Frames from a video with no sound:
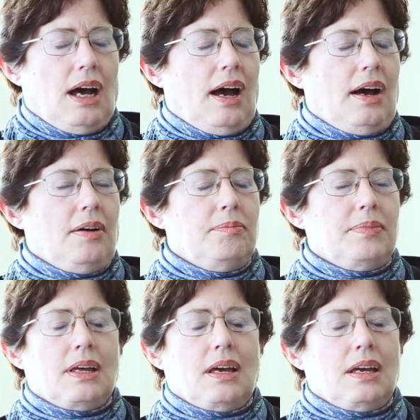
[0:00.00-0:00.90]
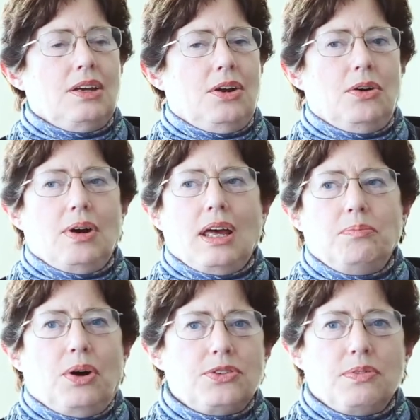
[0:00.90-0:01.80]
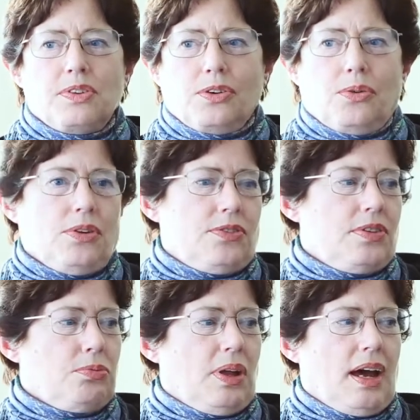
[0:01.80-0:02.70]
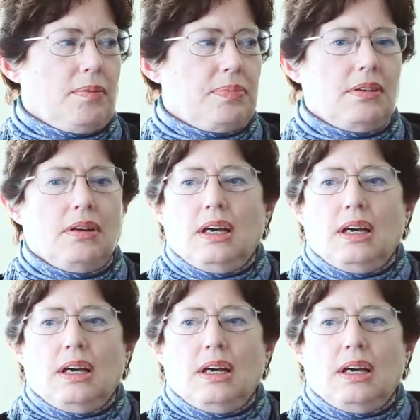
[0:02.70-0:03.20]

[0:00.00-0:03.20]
You know, and most of us, of course, this will happen.